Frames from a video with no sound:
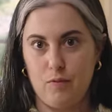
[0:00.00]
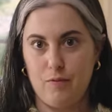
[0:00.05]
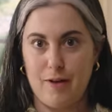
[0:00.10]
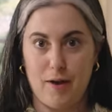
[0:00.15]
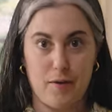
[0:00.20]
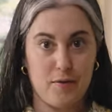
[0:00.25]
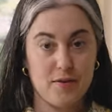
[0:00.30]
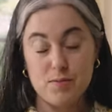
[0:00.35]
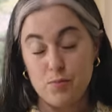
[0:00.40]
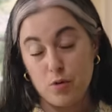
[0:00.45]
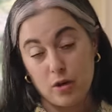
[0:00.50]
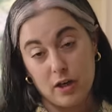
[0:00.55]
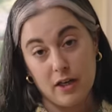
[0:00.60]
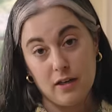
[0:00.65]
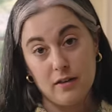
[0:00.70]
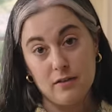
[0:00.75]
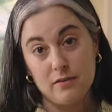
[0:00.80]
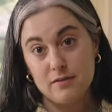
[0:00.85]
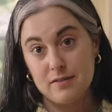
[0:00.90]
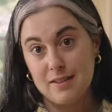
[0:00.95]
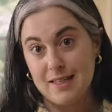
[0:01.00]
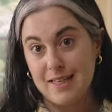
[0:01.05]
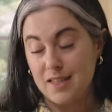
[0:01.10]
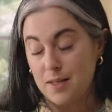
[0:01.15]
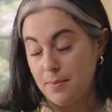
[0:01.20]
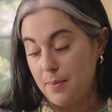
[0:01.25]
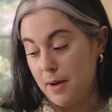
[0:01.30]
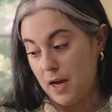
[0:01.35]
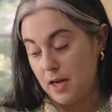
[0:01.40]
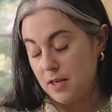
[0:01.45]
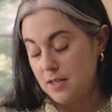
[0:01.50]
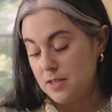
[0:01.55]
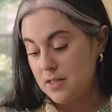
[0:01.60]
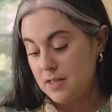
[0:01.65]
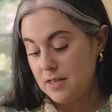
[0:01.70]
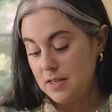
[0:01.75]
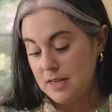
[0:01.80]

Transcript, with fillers: found this morning in the pond.